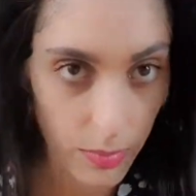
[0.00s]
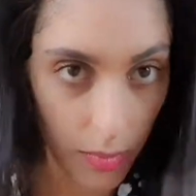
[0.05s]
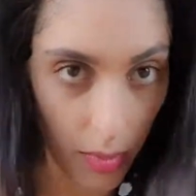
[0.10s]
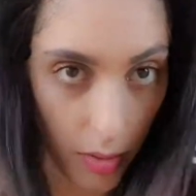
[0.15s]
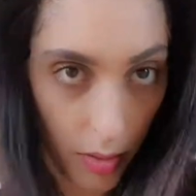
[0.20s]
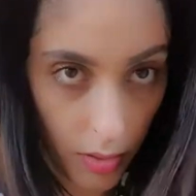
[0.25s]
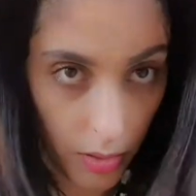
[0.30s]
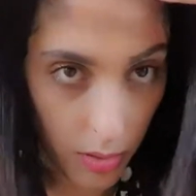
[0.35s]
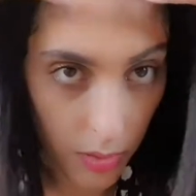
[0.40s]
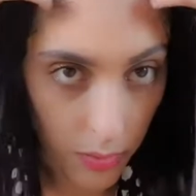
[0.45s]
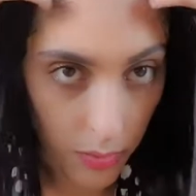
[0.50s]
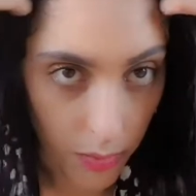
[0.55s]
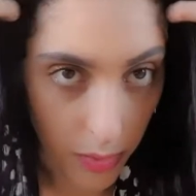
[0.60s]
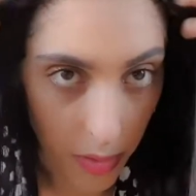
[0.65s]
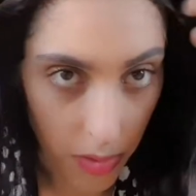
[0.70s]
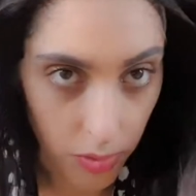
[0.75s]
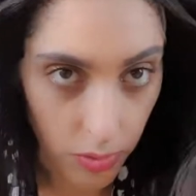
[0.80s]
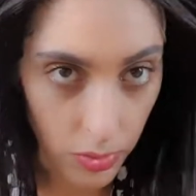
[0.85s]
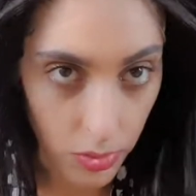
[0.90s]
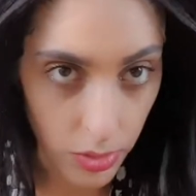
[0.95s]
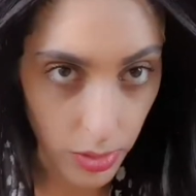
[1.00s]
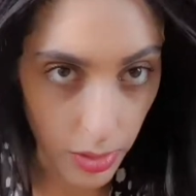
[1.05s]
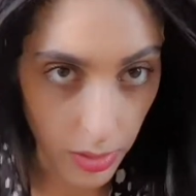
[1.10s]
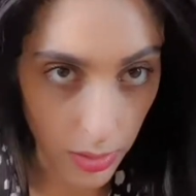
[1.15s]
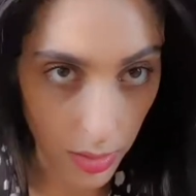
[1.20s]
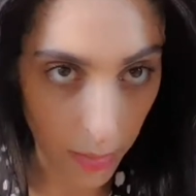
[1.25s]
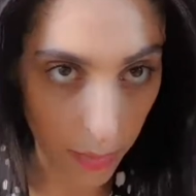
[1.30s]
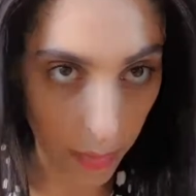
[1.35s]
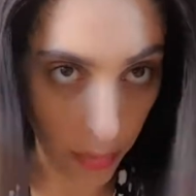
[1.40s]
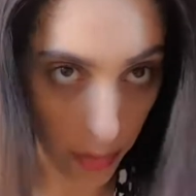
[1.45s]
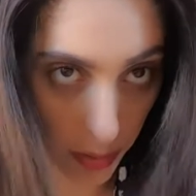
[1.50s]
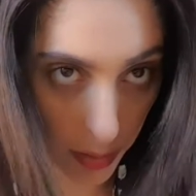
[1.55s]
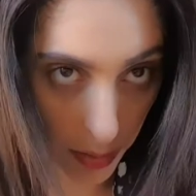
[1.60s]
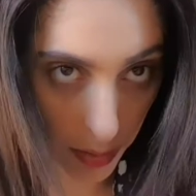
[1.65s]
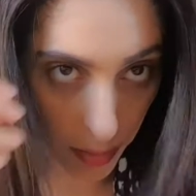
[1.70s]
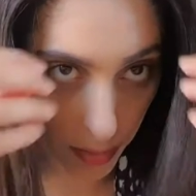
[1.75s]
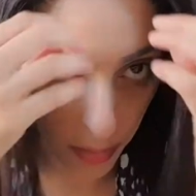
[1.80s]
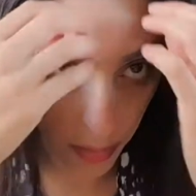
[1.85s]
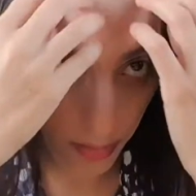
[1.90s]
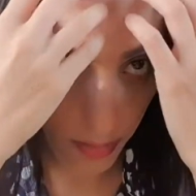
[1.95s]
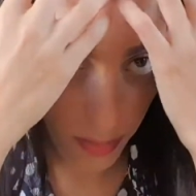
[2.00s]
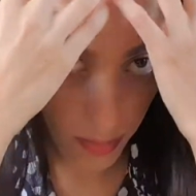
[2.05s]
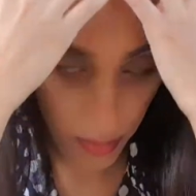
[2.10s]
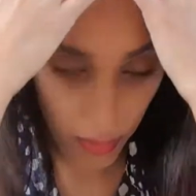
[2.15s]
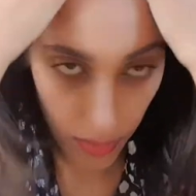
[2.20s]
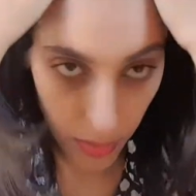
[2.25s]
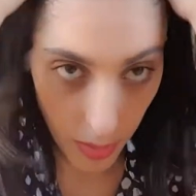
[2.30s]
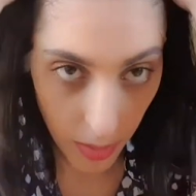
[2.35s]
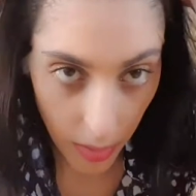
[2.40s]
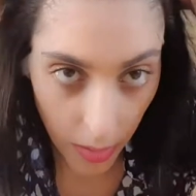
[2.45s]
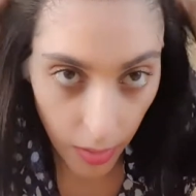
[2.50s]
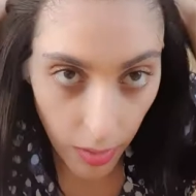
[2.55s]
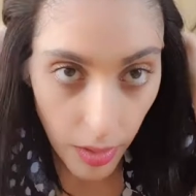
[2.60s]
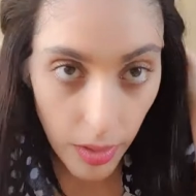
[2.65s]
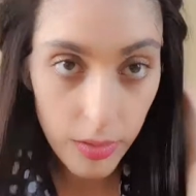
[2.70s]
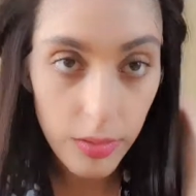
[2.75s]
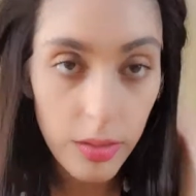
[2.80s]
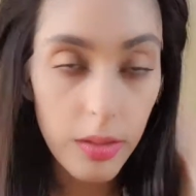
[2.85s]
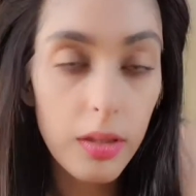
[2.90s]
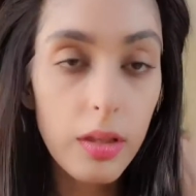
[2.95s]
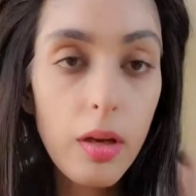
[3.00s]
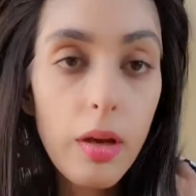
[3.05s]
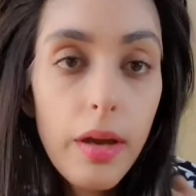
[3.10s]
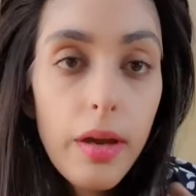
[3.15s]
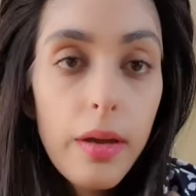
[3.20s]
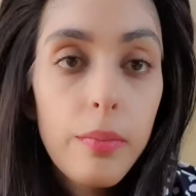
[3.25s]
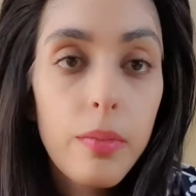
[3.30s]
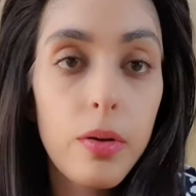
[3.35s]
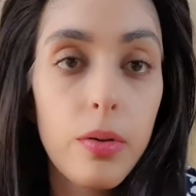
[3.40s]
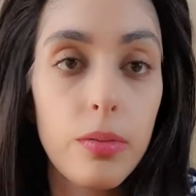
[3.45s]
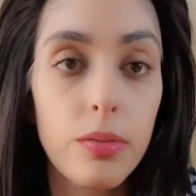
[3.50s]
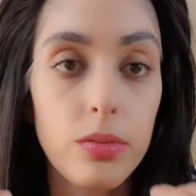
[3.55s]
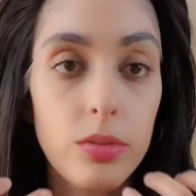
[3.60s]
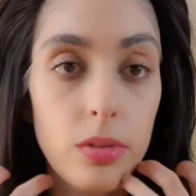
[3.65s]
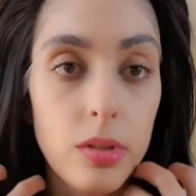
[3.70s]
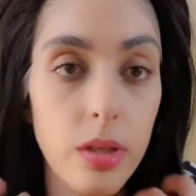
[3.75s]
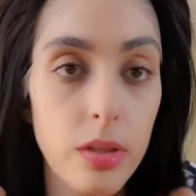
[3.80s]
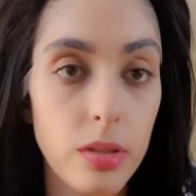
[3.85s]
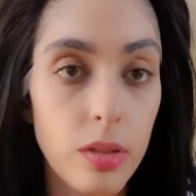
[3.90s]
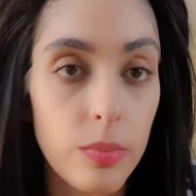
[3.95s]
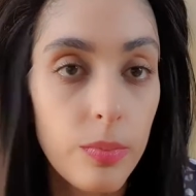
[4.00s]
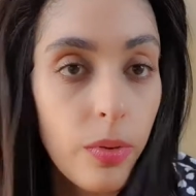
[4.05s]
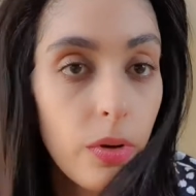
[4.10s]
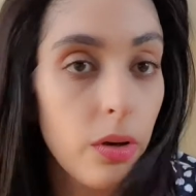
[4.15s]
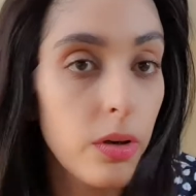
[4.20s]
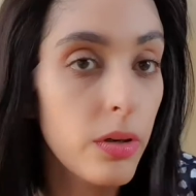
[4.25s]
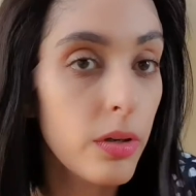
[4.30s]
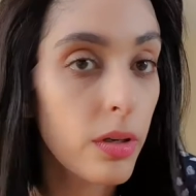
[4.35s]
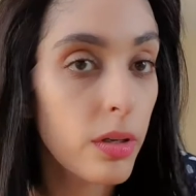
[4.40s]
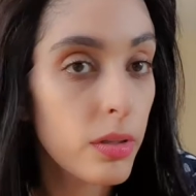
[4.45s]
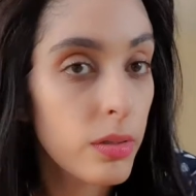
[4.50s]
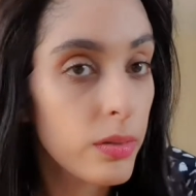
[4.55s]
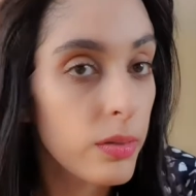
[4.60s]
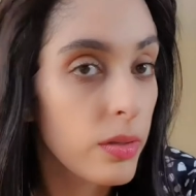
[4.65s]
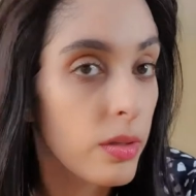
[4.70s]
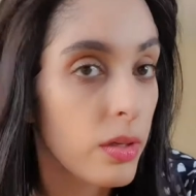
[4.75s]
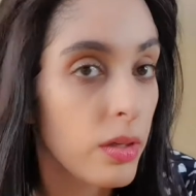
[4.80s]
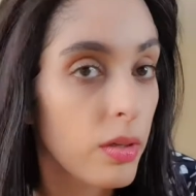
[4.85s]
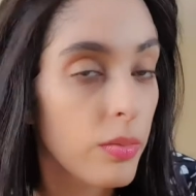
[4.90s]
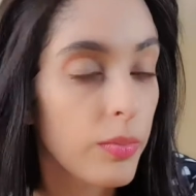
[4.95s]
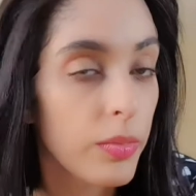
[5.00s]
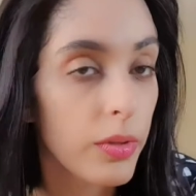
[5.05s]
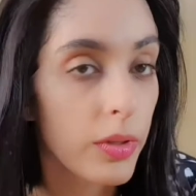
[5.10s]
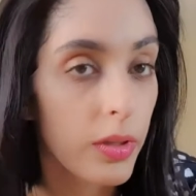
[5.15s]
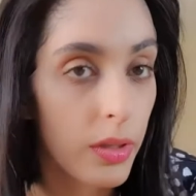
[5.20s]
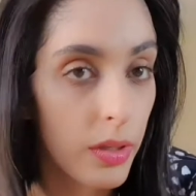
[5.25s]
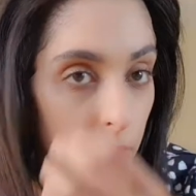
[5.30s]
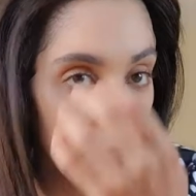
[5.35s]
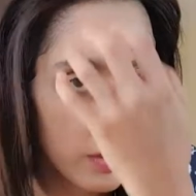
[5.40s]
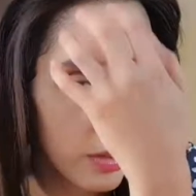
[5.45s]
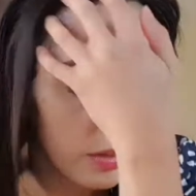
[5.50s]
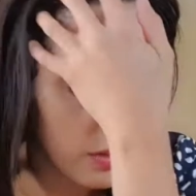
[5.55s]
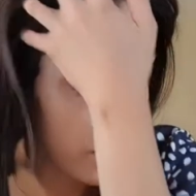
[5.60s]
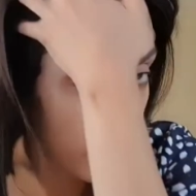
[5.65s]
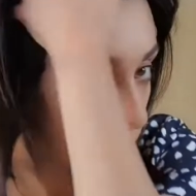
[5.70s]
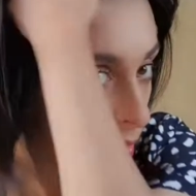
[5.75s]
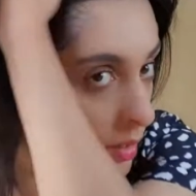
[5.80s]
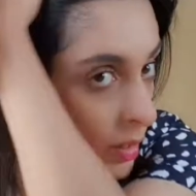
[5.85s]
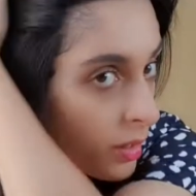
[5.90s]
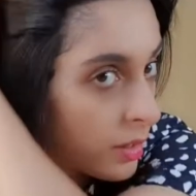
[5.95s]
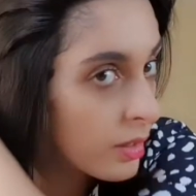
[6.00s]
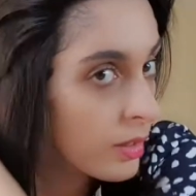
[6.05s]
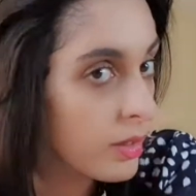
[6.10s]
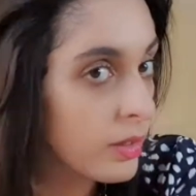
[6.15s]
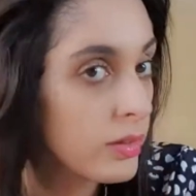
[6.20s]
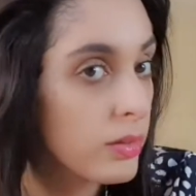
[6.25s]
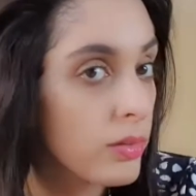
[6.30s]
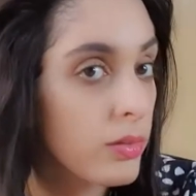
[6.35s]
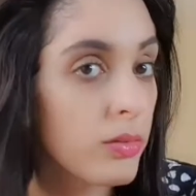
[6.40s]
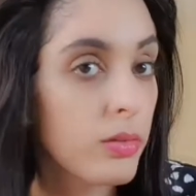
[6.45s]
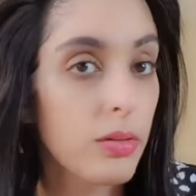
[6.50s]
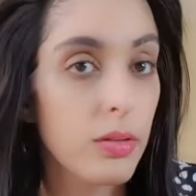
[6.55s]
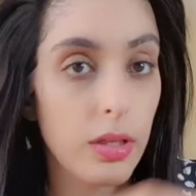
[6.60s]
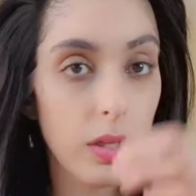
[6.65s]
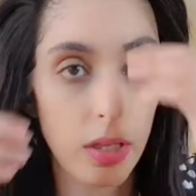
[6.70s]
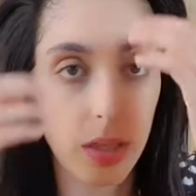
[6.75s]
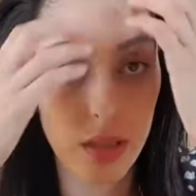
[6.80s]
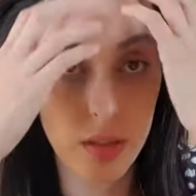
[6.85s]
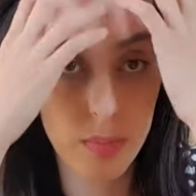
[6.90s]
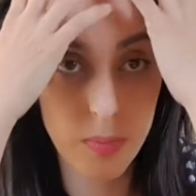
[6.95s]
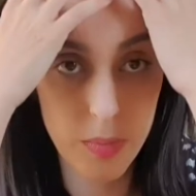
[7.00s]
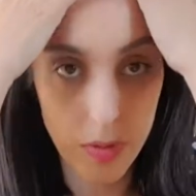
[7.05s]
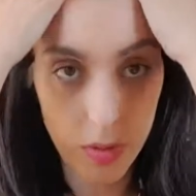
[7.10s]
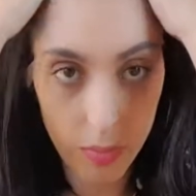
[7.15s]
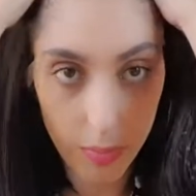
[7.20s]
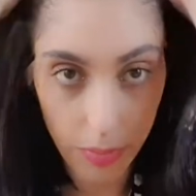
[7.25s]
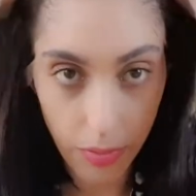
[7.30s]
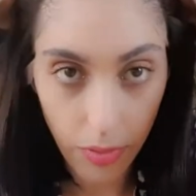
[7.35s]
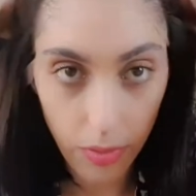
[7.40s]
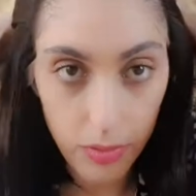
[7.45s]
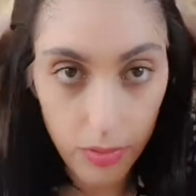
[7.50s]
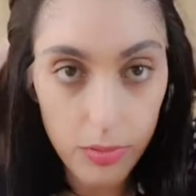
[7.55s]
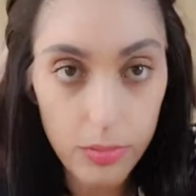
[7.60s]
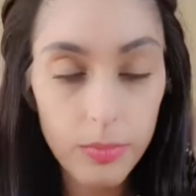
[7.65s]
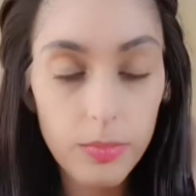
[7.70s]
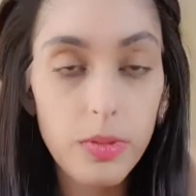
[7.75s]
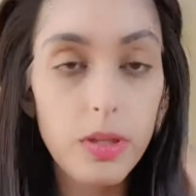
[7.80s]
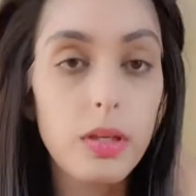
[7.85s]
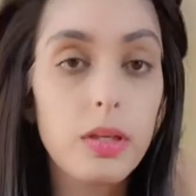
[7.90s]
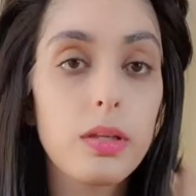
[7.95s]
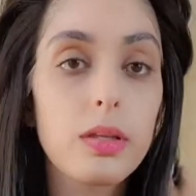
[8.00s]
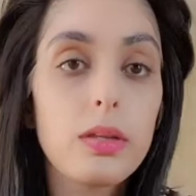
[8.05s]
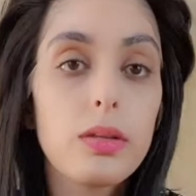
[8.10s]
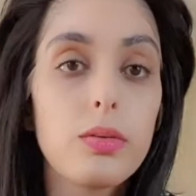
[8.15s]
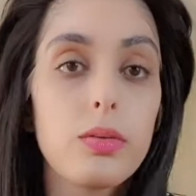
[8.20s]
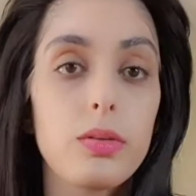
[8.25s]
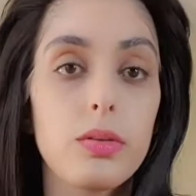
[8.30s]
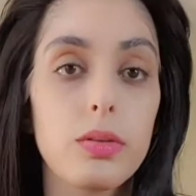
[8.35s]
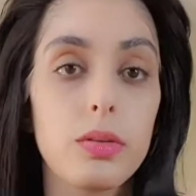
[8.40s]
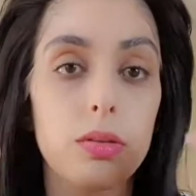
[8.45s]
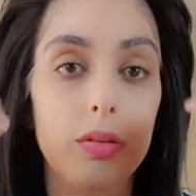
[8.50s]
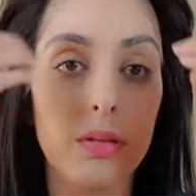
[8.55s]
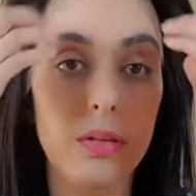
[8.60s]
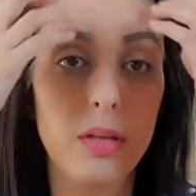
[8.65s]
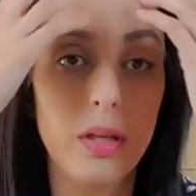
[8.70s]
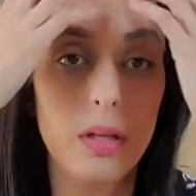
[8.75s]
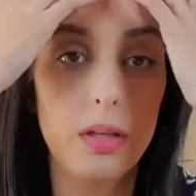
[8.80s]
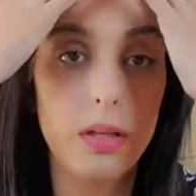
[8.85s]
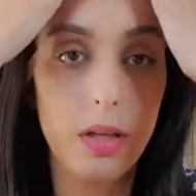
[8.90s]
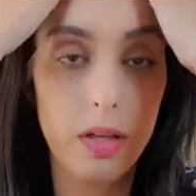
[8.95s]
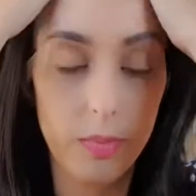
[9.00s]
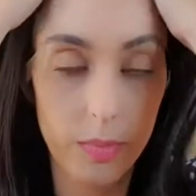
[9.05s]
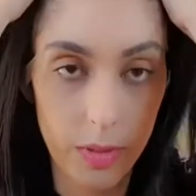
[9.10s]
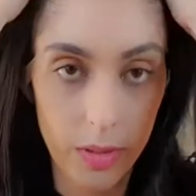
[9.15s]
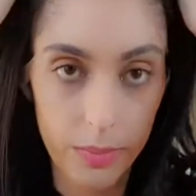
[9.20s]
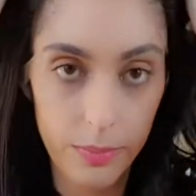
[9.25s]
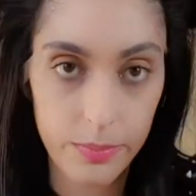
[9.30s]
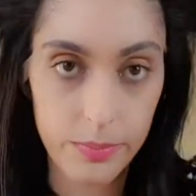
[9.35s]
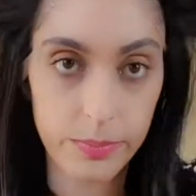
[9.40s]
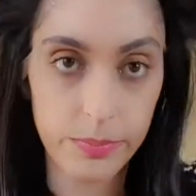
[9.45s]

I don't know if I should change the part. I think I am going to change the part because I don't like middle parts. It looks not like me.